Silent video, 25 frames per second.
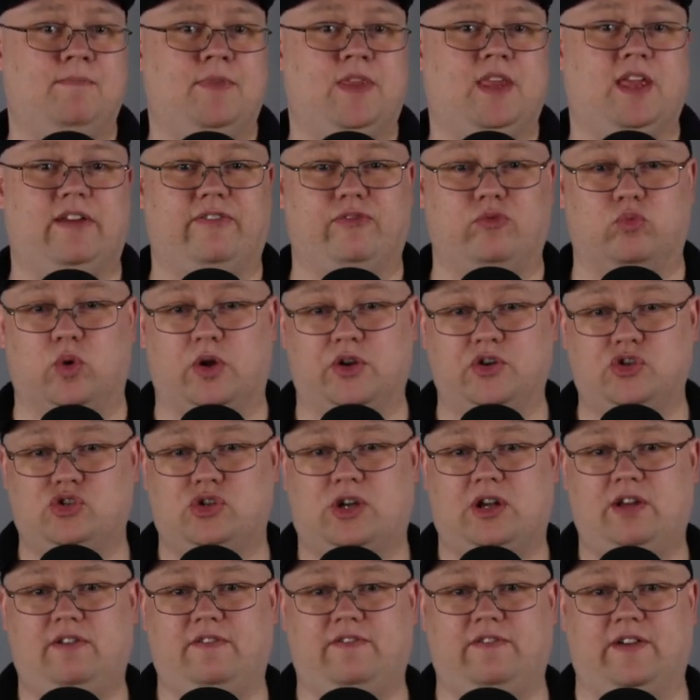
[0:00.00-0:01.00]
If one
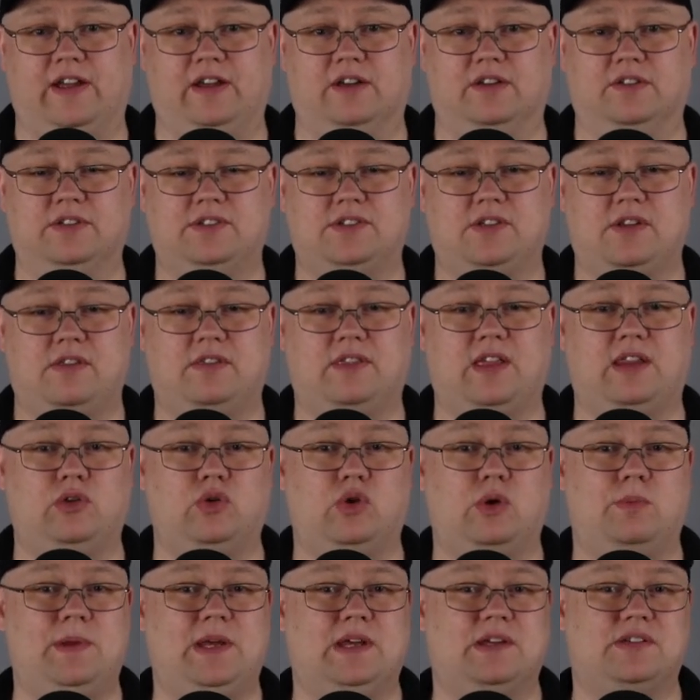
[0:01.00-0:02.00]
drive fails, then there
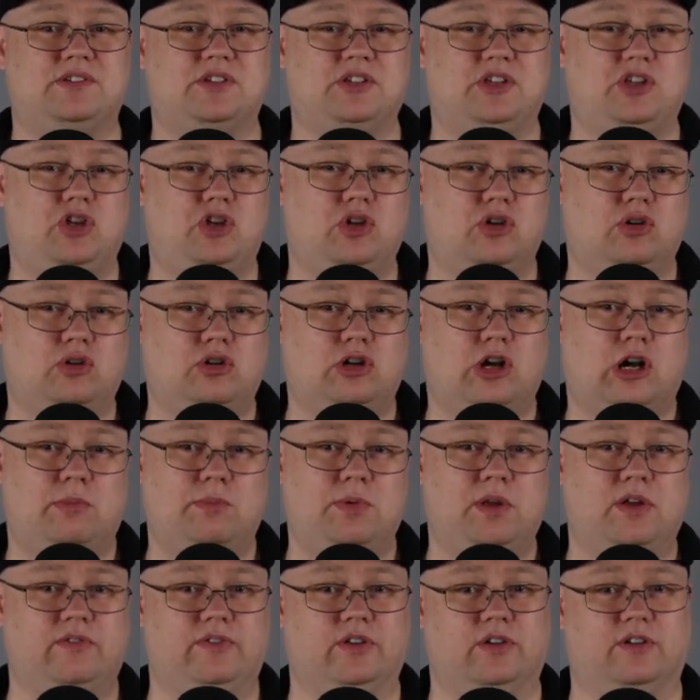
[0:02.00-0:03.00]
will be a secure
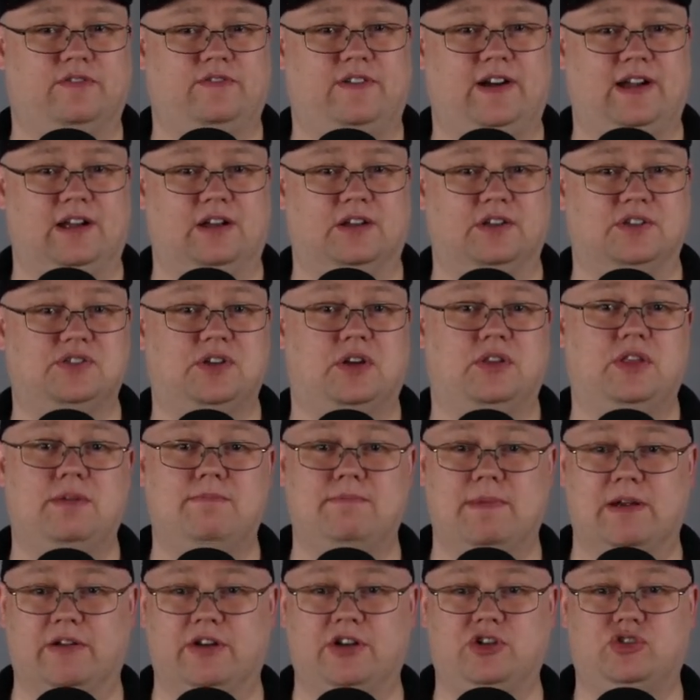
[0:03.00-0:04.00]
copy of your files on the
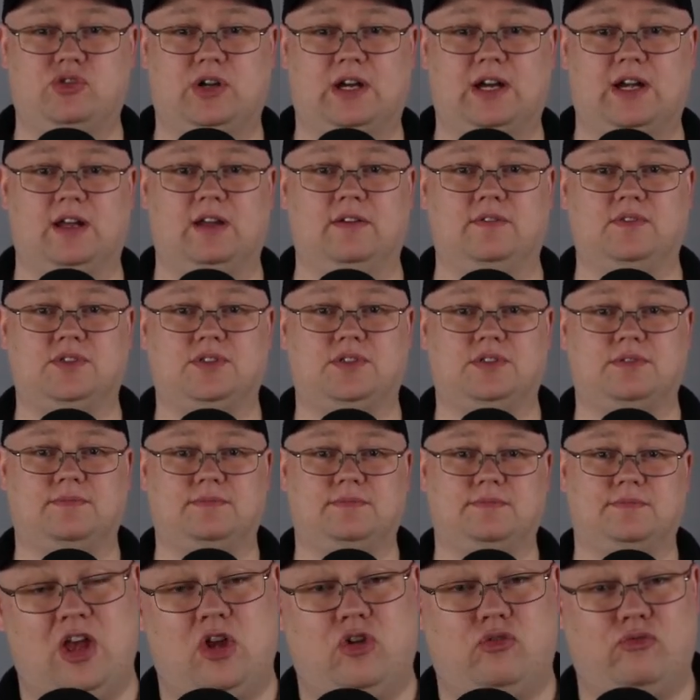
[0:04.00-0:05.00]
mirrored drives.
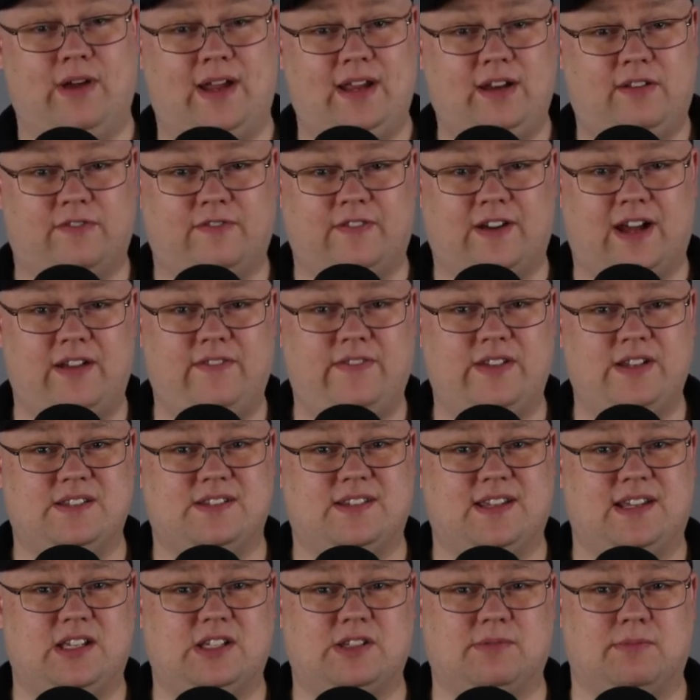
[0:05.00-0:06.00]
RAID 5 and
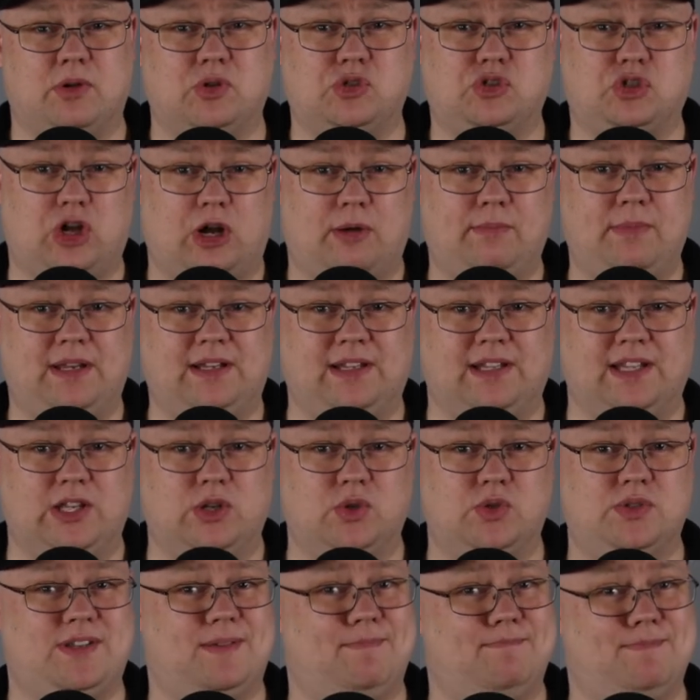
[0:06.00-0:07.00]
6 are most commonly
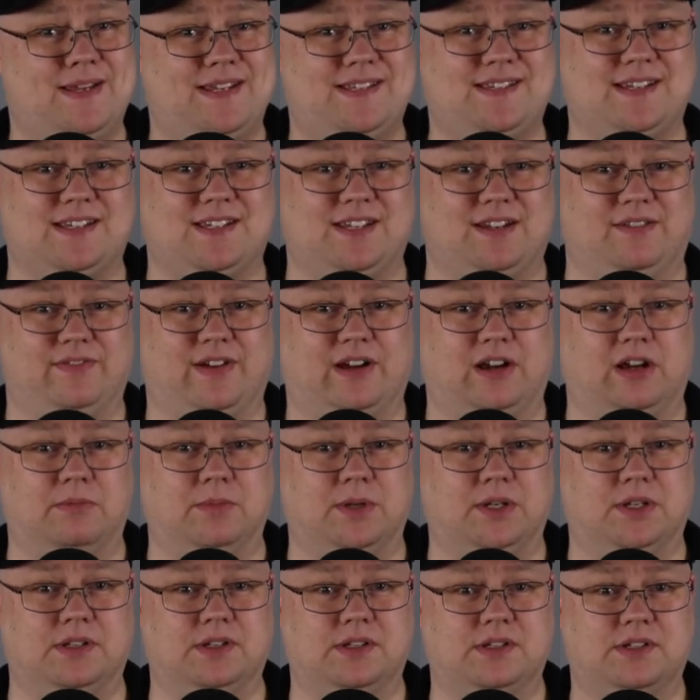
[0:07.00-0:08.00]
used in business
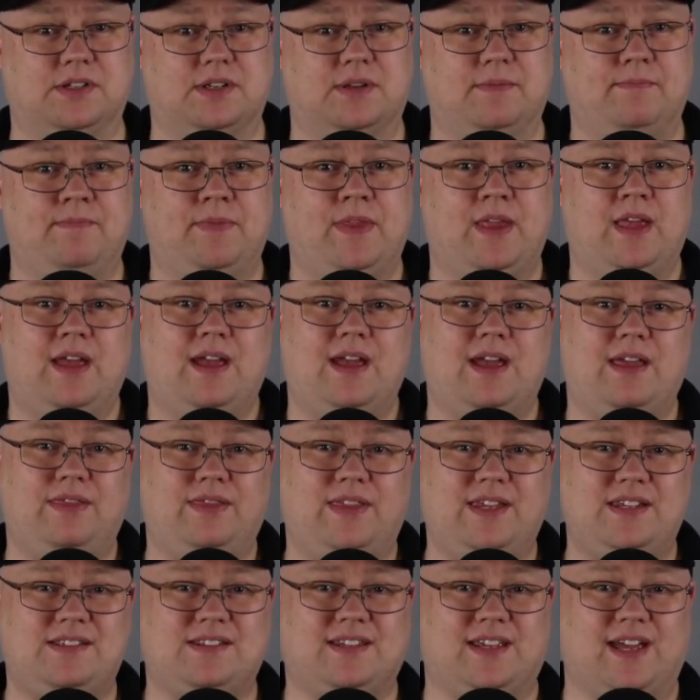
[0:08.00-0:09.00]
environments. In
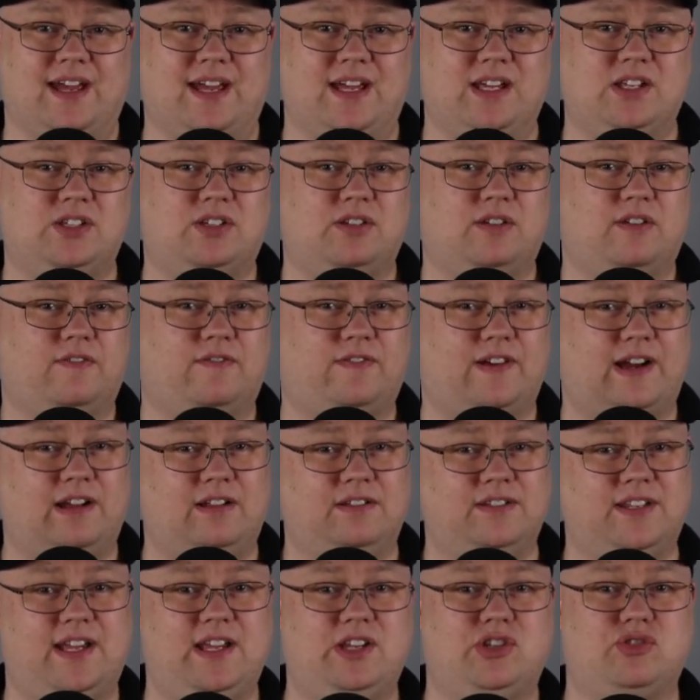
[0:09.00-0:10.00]
this case, file
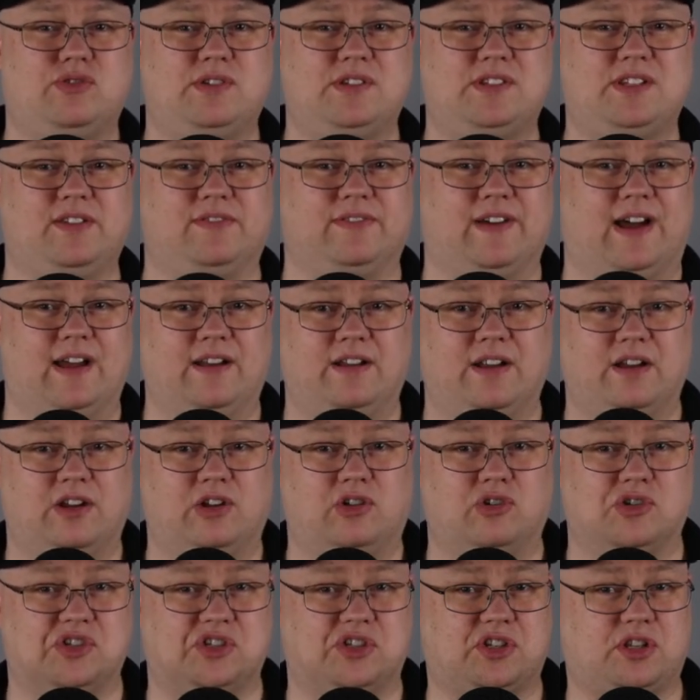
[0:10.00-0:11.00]
data is divided
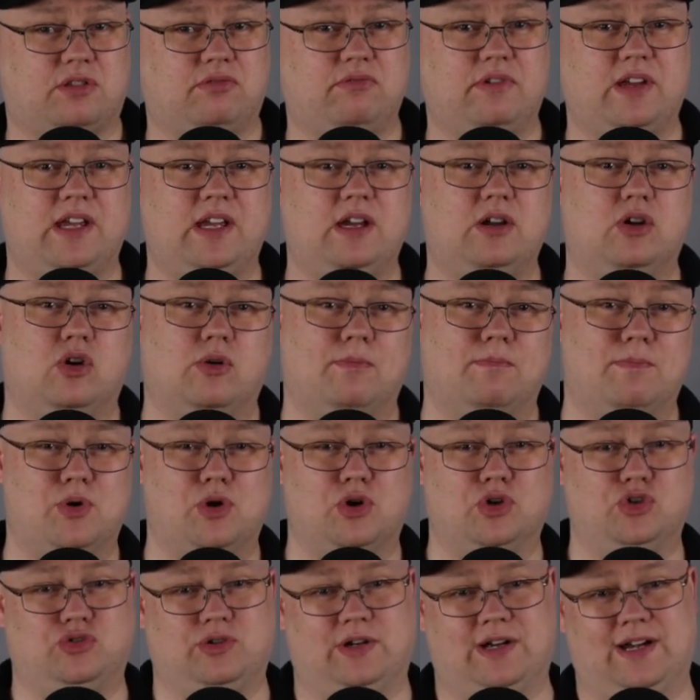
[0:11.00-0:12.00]
across 3 or
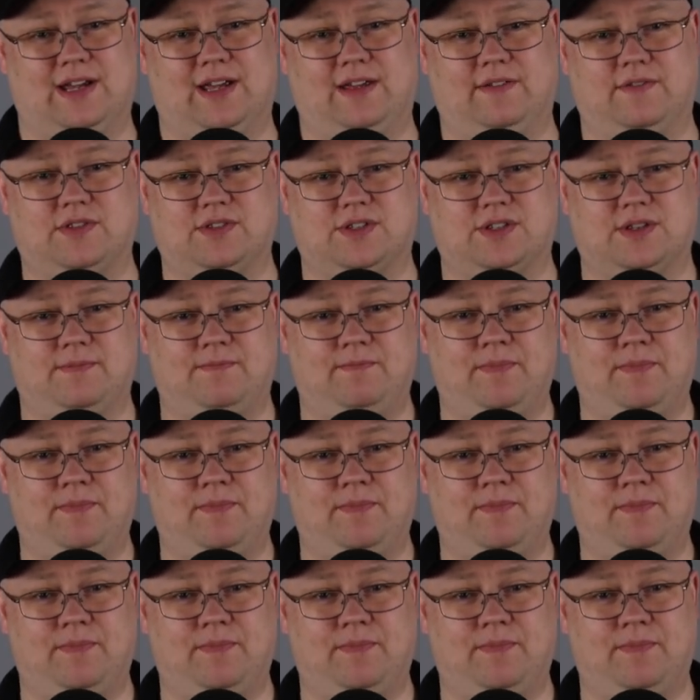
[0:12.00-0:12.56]
more drives.